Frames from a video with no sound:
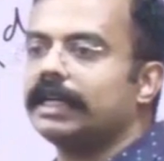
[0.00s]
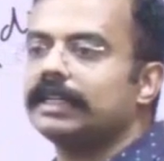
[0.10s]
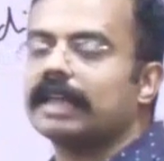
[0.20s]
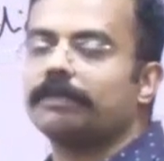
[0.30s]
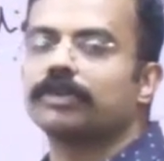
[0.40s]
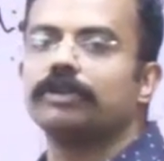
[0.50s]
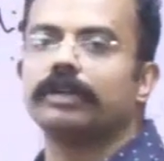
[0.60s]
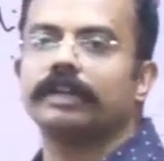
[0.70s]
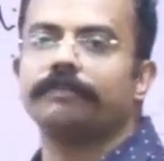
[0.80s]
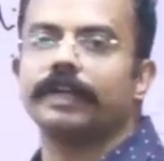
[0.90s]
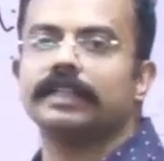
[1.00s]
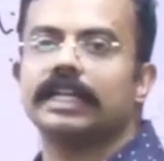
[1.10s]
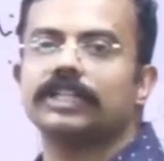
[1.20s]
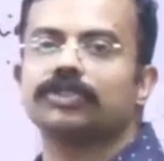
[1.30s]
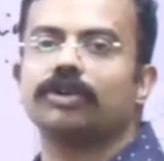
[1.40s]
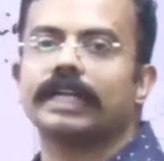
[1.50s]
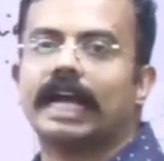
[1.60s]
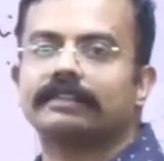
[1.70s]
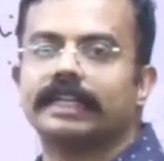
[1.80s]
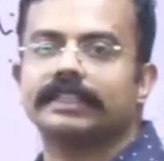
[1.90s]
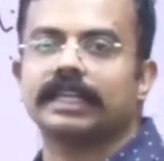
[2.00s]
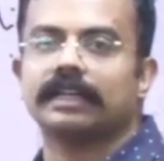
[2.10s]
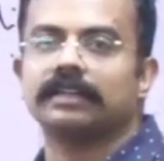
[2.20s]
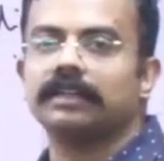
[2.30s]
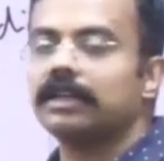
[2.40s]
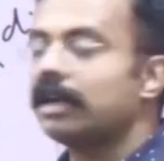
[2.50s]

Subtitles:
it is absolutely free. There is no taxation.